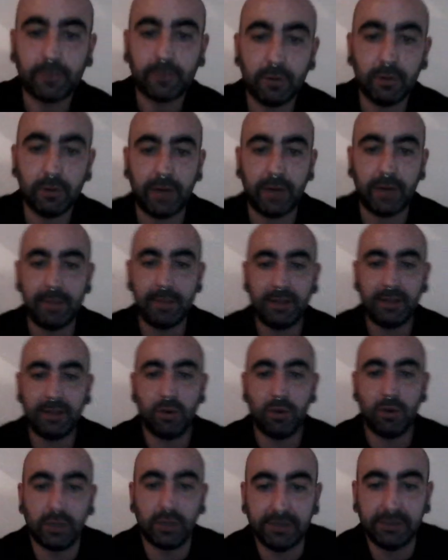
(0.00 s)
Recommend the
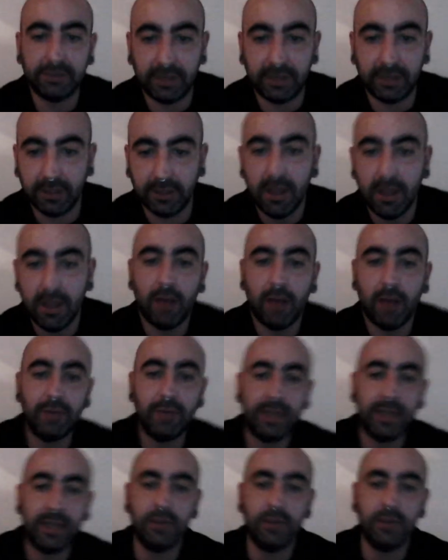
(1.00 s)
course, sorry. Oh,
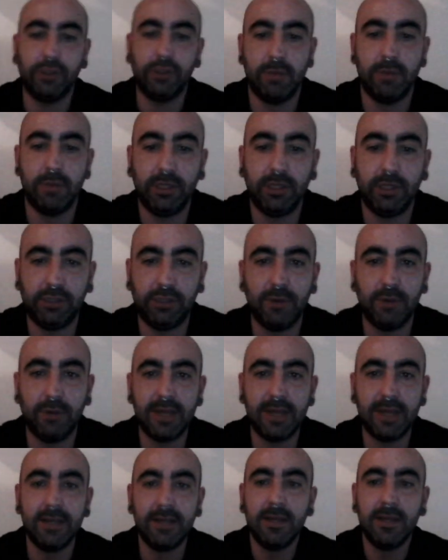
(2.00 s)
thank you so much,
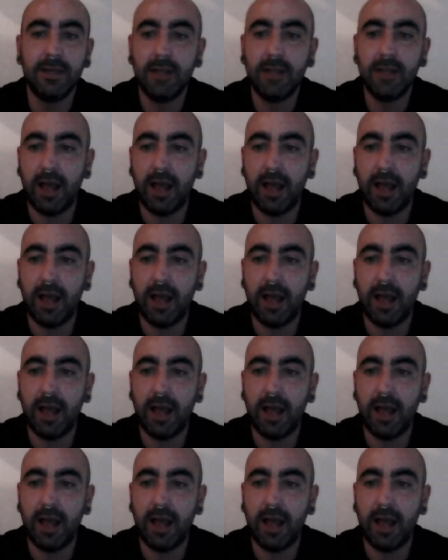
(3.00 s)
Joanne.